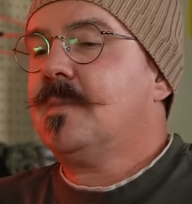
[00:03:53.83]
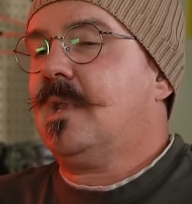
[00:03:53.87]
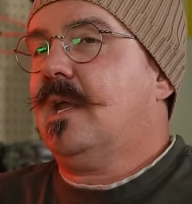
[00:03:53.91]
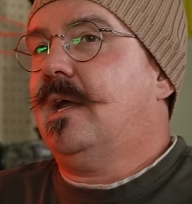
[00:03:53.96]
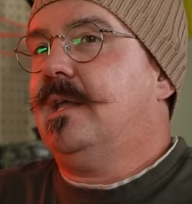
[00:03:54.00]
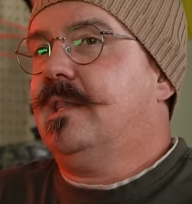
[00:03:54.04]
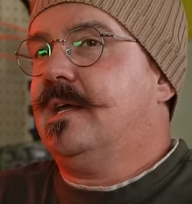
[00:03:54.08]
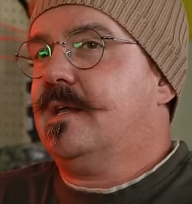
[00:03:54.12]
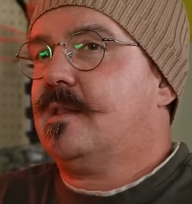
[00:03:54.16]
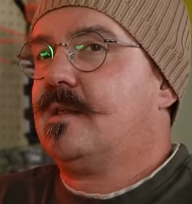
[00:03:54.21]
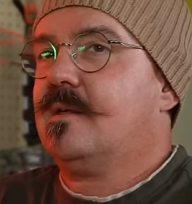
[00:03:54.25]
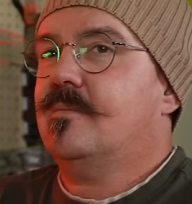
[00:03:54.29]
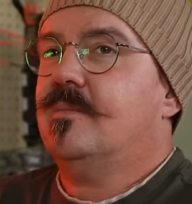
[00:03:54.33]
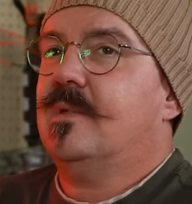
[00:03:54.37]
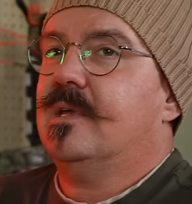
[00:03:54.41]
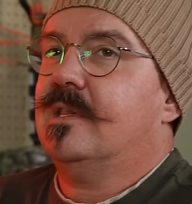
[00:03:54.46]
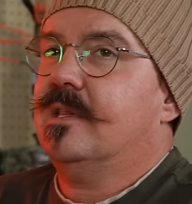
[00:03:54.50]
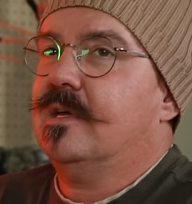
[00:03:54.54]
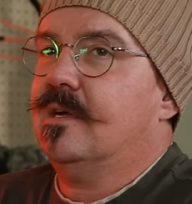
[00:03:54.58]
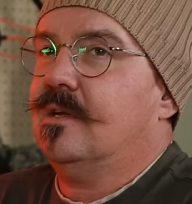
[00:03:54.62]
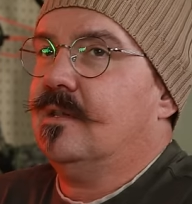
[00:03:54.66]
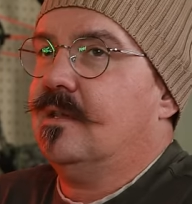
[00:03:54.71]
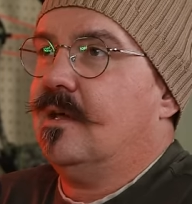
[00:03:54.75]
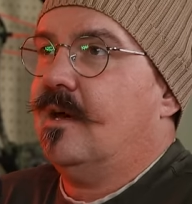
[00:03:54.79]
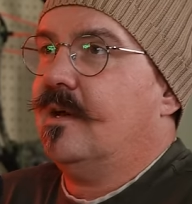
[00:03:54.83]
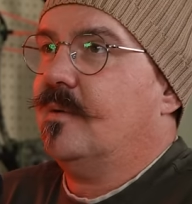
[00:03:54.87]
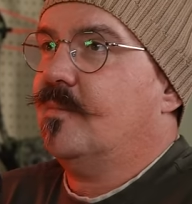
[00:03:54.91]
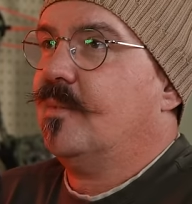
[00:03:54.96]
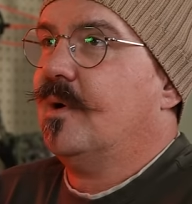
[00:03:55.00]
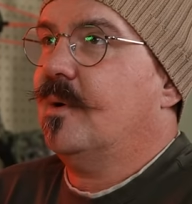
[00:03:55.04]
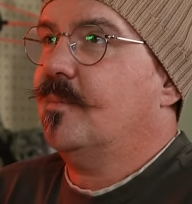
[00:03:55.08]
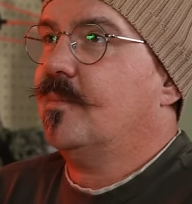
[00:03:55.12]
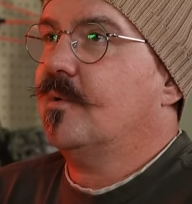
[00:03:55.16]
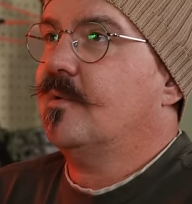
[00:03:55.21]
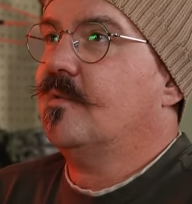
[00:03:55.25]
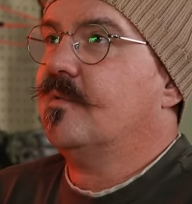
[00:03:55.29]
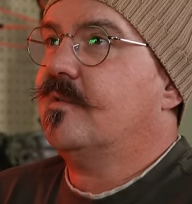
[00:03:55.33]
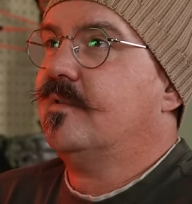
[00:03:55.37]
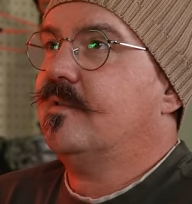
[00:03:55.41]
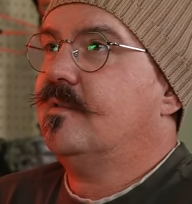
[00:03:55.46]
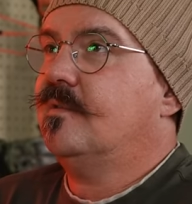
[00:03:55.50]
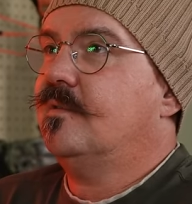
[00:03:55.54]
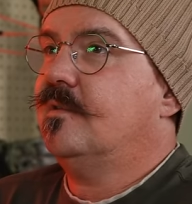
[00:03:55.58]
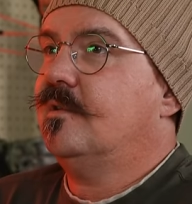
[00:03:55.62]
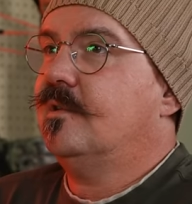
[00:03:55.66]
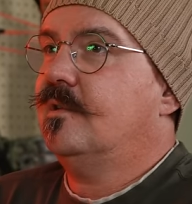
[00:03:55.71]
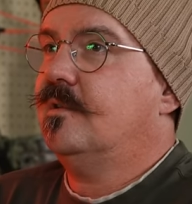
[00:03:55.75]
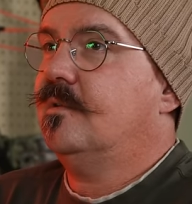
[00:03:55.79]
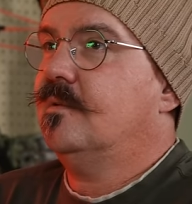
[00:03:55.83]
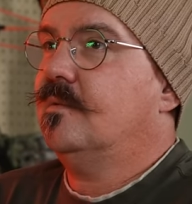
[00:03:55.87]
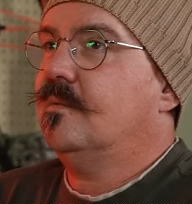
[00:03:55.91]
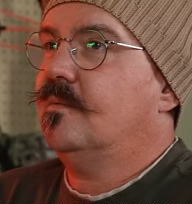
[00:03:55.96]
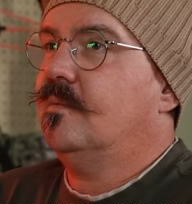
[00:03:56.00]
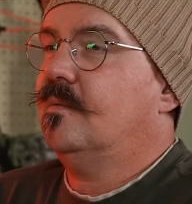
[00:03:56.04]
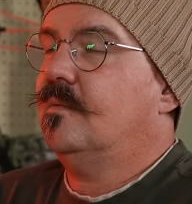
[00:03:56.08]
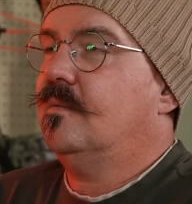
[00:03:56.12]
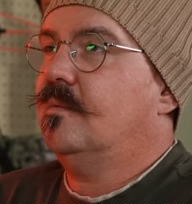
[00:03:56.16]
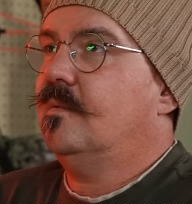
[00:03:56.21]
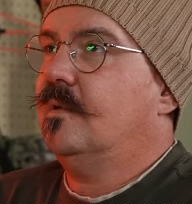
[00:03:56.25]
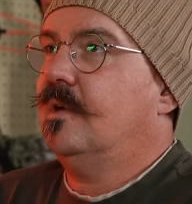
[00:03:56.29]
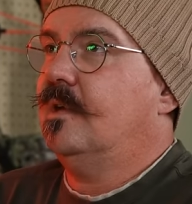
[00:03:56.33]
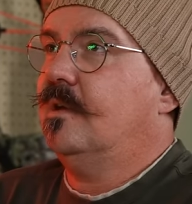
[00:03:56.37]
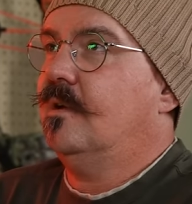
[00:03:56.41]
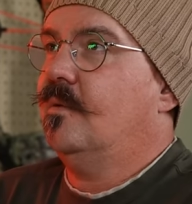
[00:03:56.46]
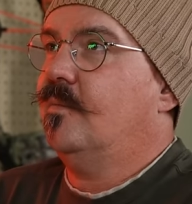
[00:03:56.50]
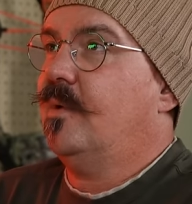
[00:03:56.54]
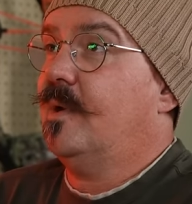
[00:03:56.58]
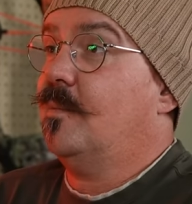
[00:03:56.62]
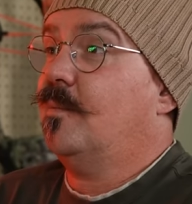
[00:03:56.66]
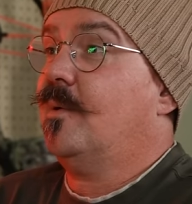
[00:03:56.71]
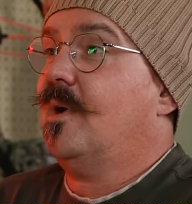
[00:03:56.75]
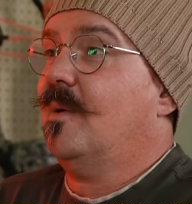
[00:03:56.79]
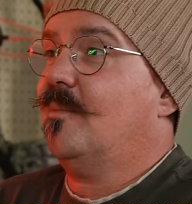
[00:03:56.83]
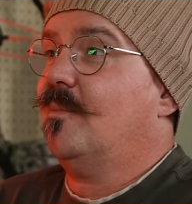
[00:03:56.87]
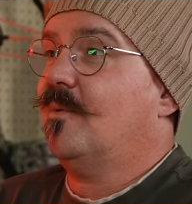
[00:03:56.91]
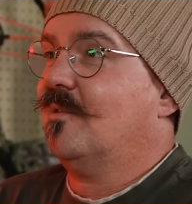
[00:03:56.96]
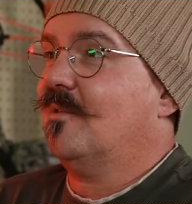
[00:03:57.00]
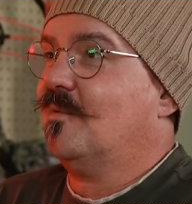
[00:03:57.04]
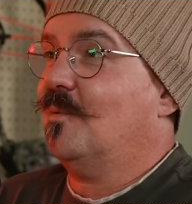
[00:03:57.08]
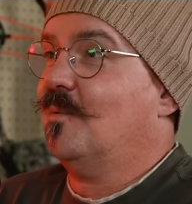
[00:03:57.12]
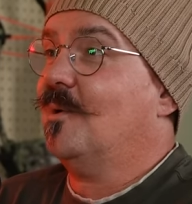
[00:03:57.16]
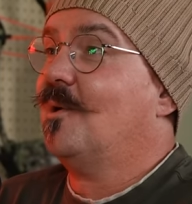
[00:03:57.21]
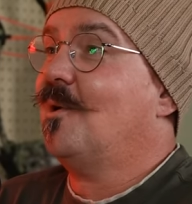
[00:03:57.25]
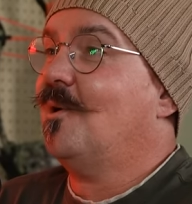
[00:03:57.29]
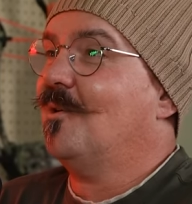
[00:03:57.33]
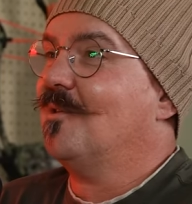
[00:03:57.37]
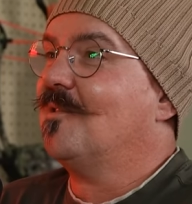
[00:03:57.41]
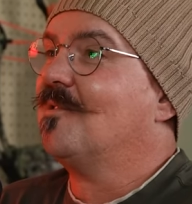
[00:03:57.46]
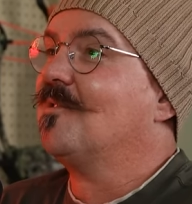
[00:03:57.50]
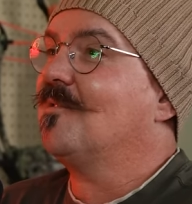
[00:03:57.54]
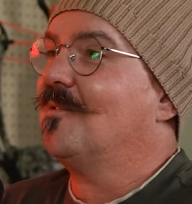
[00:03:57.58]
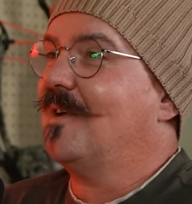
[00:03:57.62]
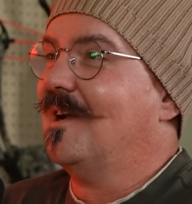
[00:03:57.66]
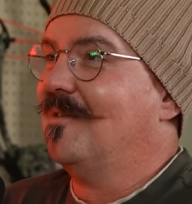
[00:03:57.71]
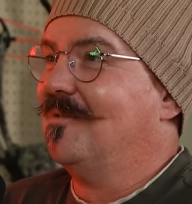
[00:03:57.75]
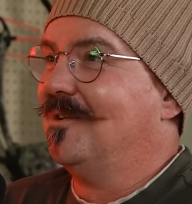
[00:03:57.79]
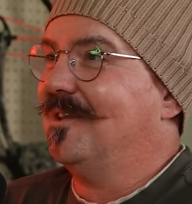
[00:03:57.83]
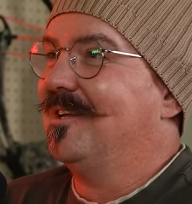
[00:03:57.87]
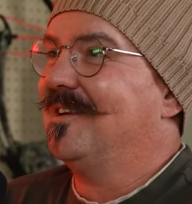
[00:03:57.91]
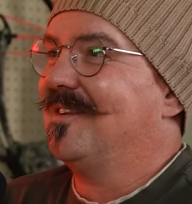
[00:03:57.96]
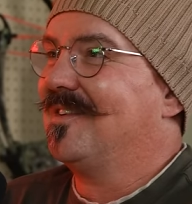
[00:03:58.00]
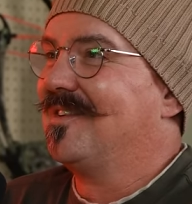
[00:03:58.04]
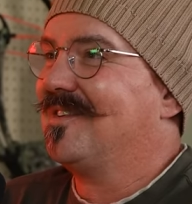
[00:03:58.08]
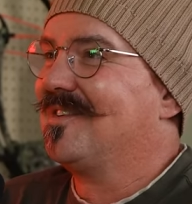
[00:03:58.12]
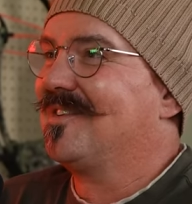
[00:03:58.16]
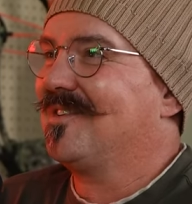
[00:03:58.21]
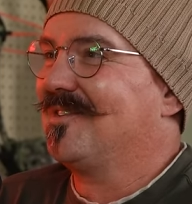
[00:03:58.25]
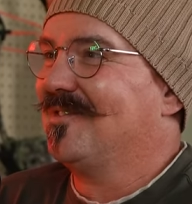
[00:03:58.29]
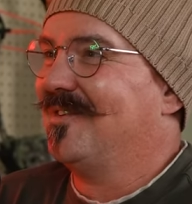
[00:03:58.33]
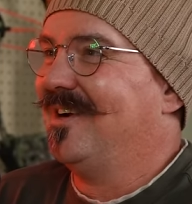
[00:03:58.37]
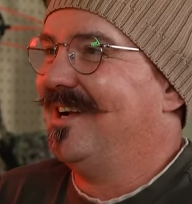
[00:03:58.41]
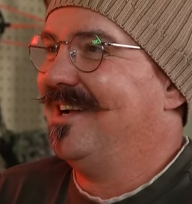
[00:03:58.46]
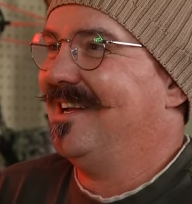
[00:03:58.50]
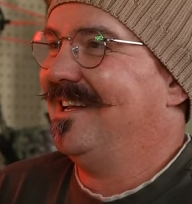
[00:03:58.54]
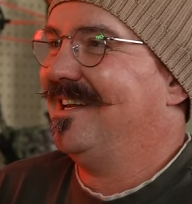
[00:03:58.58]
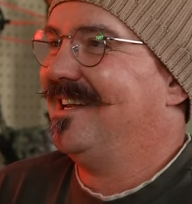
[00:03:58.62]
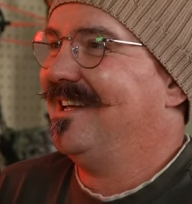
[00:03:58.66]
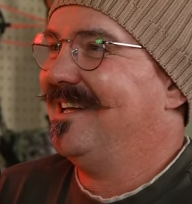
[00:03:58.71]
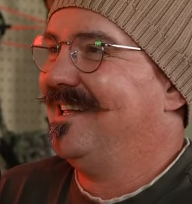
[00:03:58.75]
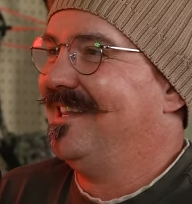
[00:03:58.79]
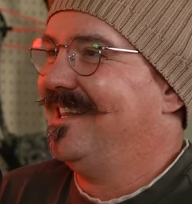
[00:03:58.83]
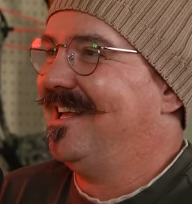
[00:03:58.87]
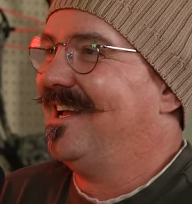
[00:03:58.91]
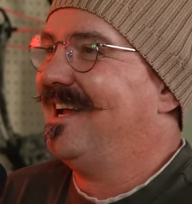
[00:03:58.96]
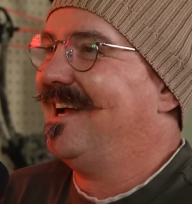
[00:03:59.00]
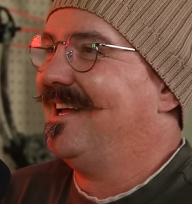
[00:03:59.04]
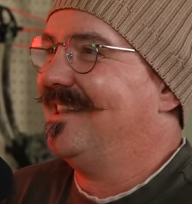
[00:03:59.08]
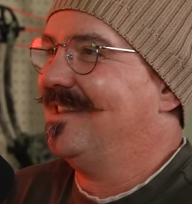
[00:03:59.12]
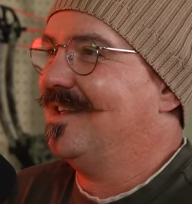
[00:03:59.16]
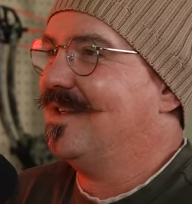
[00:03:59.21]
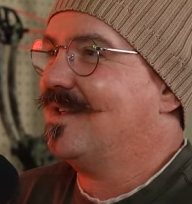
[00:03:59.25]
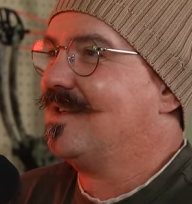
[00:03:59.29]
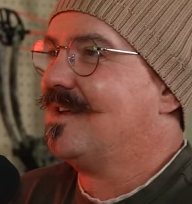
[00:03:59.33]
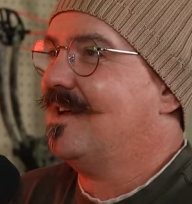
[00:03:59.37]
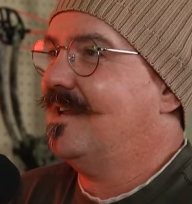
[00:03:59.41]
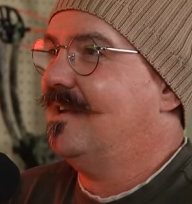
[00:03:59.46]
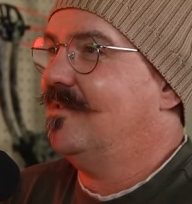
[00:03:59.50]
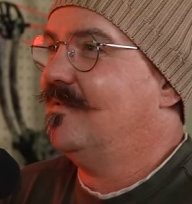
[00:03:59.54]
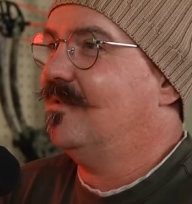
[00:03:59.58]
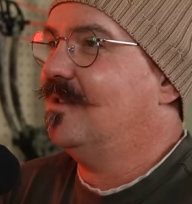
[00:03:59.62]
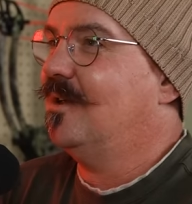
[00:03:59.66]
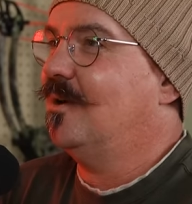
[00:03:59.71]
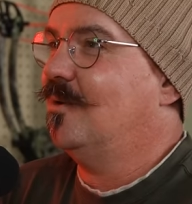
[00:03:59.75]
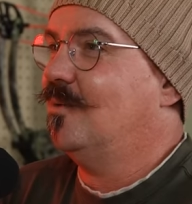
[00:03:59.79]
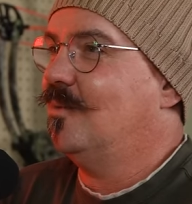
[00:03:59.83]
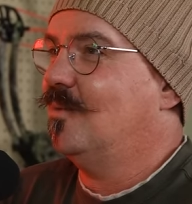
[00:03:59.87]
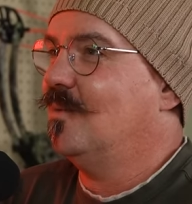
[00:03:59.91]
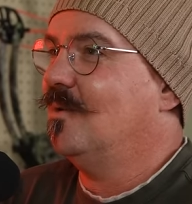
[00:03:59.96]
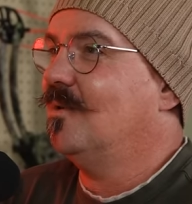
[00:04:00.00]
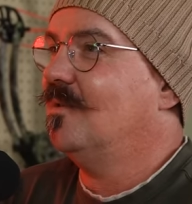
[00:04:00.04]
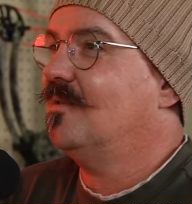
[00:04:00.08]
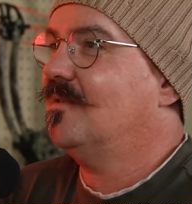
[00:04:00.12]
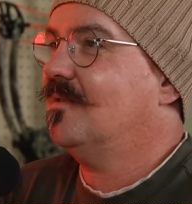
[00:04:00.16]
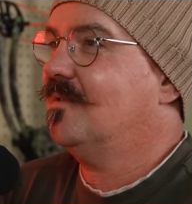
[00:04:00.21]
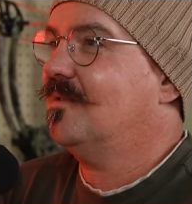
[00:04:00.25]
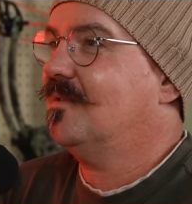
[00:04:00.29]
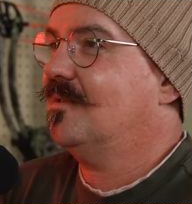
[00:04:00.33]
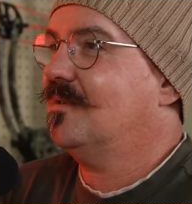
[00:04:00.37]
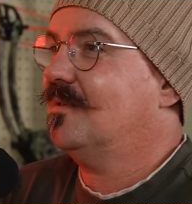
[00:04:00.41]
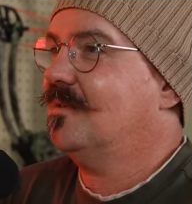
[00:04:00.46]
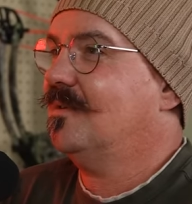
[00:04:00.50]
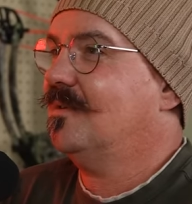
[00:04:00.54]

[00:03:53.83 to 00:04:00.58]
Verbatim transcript: And that's something that a lot of preppers you know, when preppers were called survivalists, right? And they had this kind of lone wolf